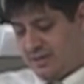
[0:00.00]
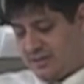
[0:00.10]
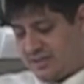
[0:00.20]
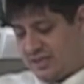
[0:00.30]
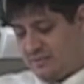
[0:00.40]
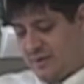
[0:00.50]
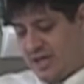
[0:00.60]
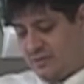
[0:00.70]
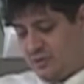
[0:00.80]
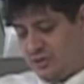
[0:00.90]
The Son of
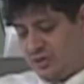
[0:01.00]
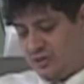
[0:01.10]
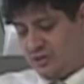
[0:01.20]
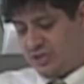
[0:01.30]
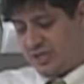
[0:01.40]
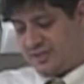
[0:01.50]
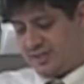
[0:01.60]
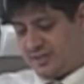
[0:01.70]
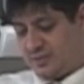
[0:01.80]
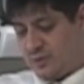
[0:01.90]
Man will go just
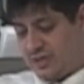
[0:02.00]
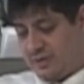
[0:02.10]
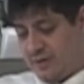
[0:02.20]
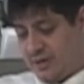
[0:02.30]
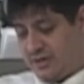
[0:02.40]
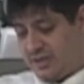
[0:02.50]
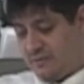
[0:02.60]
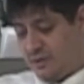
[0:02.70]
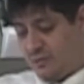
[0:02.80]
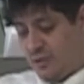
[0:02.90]
as is written about
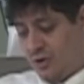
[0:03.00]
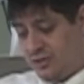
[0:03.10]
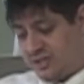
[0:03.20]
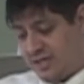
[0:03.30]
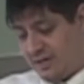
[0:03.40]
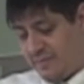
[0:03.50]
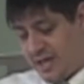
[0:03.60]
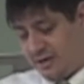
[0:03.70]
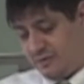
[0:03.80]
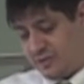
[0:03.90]
him, but woe to that
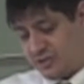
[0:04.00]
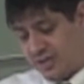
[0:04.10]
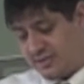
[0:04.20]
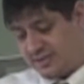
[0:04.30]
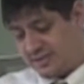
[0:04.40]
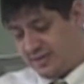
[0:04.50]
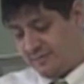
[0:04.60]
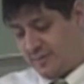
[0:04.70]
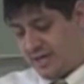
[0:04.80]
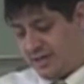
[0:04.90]
man who betrays the Son
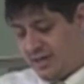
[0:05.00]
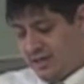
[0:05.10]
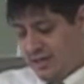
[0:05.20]
of Man.